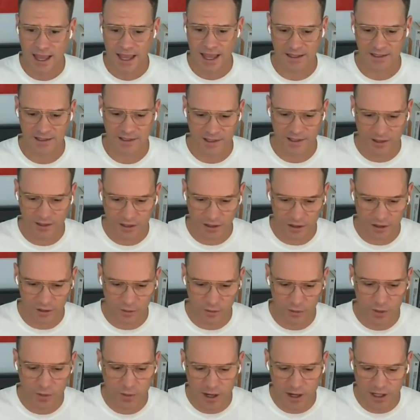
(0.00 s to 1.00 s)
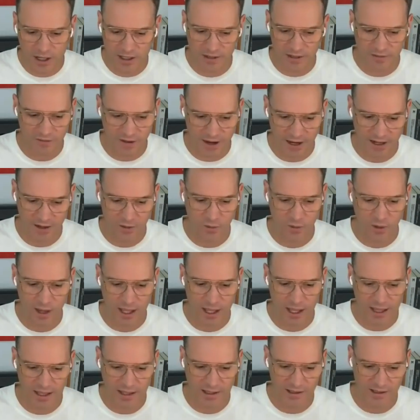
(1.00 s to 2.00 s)
and so we wanted to find a
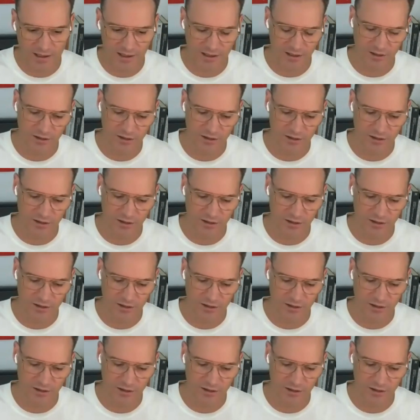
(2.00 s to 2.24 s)
way